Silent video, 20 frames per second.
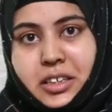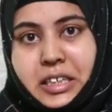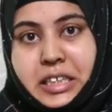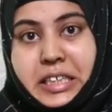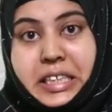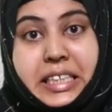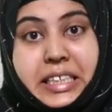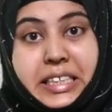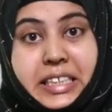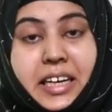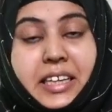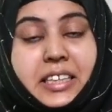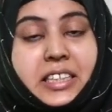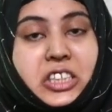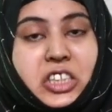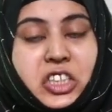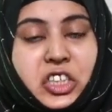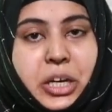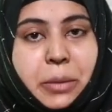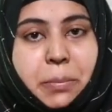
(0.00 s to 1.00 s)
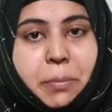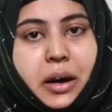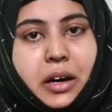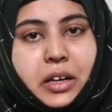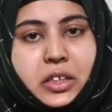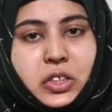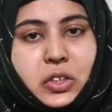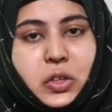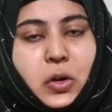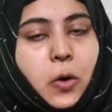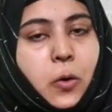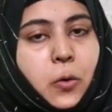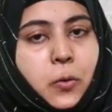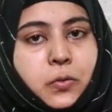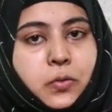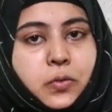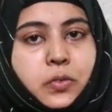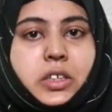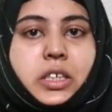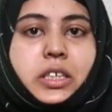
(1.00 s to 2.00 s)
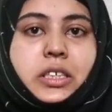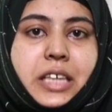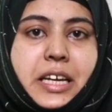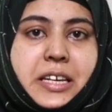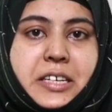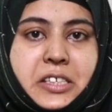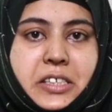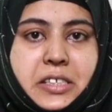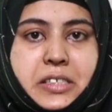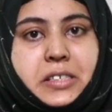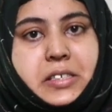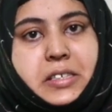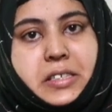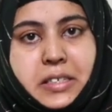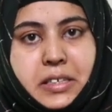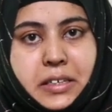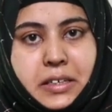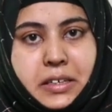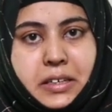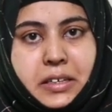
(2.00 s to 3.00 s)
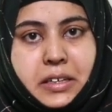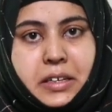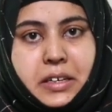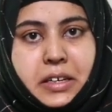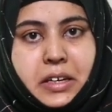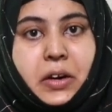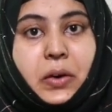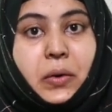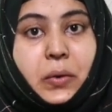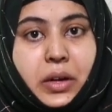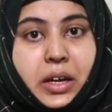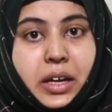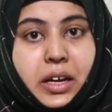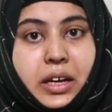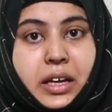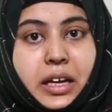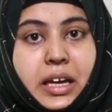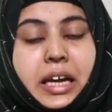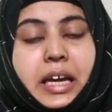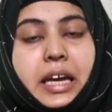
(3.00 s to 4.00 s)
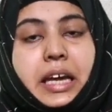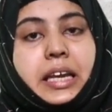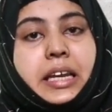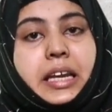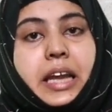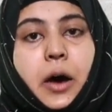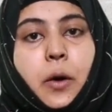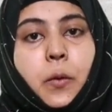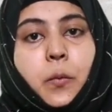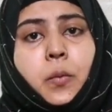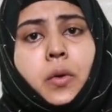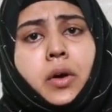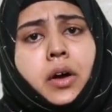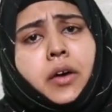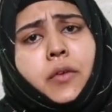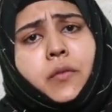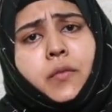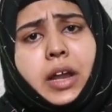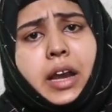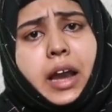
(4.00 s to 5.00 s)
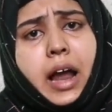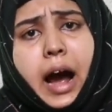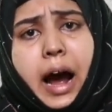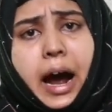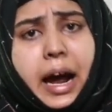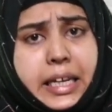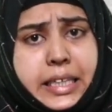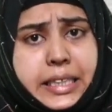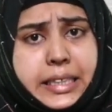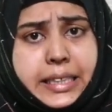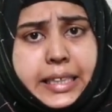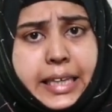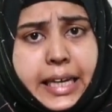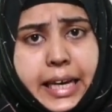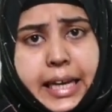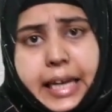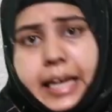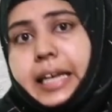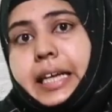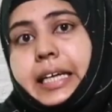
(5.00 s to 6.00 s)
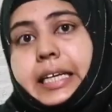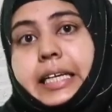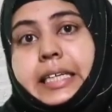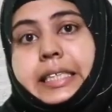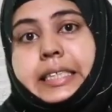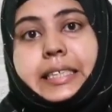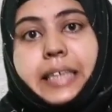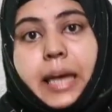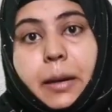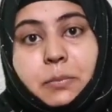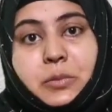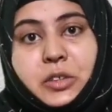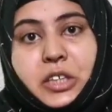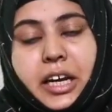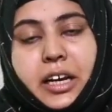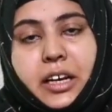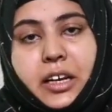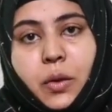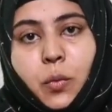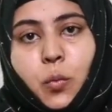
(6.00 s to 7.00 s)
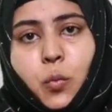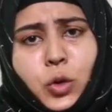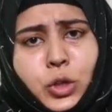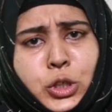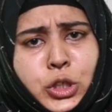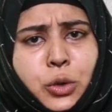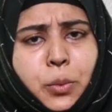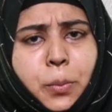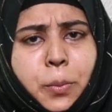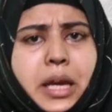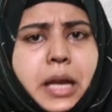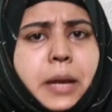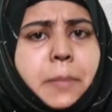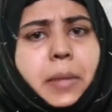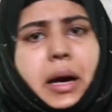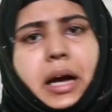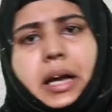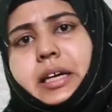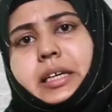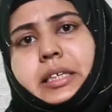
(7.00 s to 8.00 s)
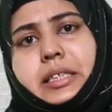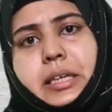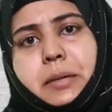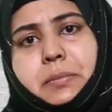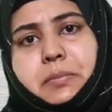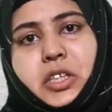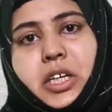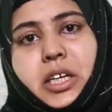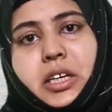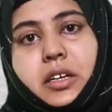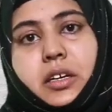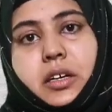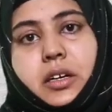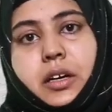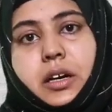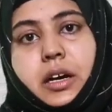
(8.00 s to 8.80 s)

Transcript: These are the three parts of the sentence. Okay. Now, when I say subject, what do you mean by a subject?